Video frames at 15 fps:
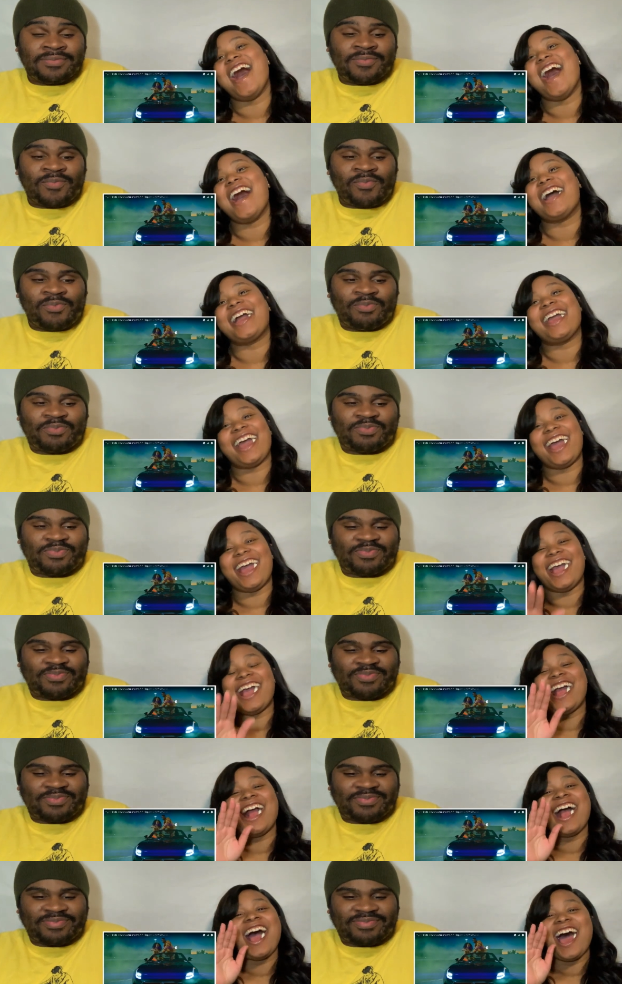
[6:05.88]

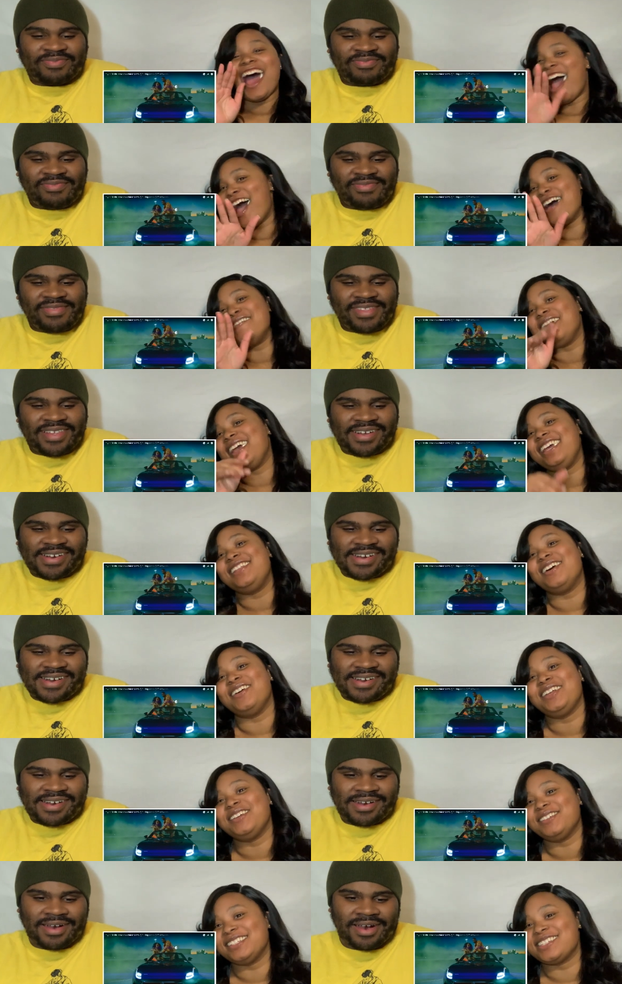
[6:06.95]
Speaker 1: Okay, how we know
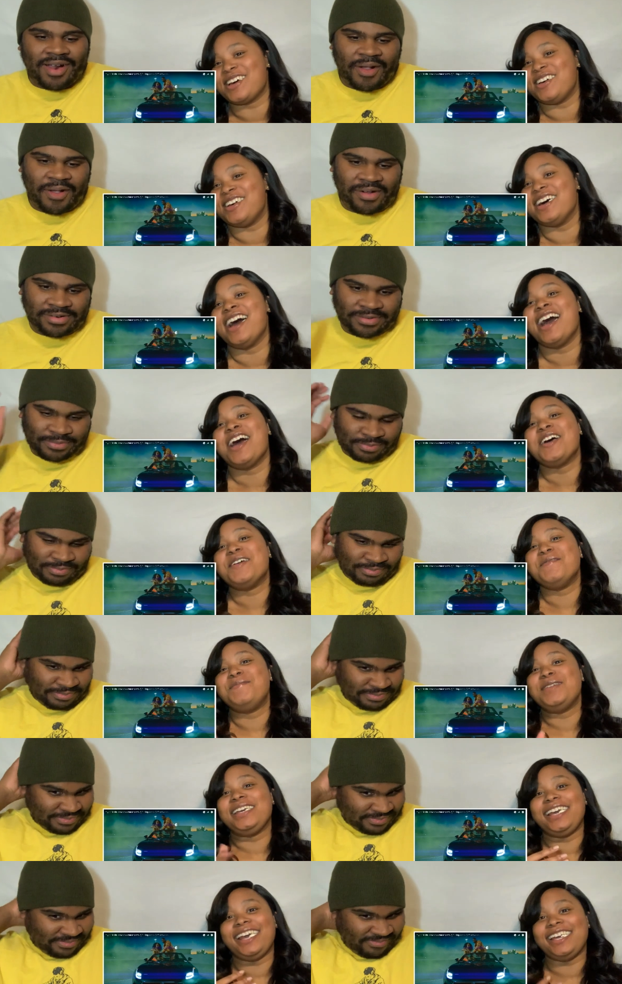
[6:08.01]
he was gonna
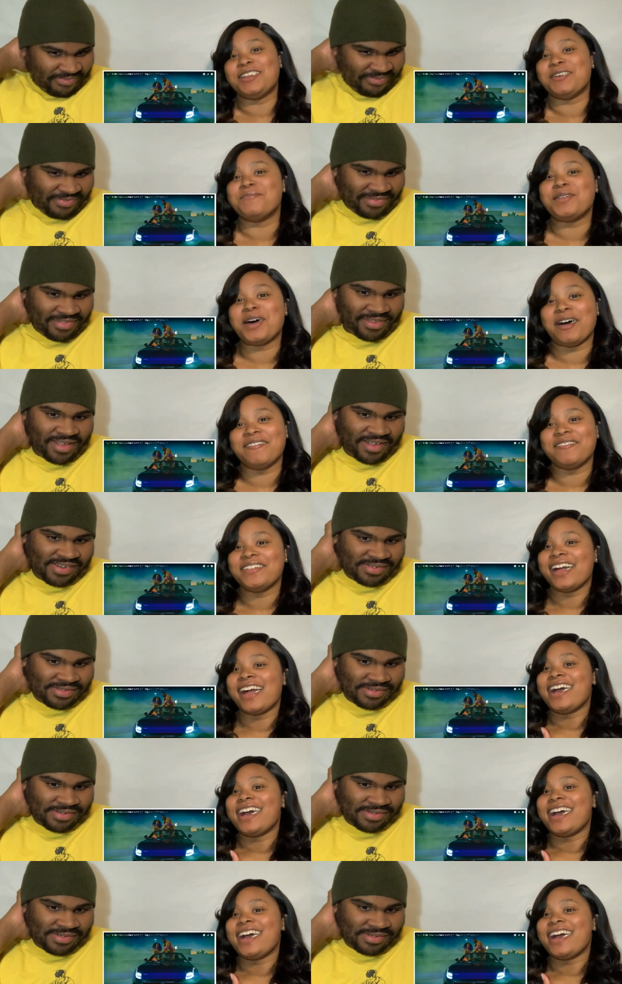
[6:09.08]
be in a puff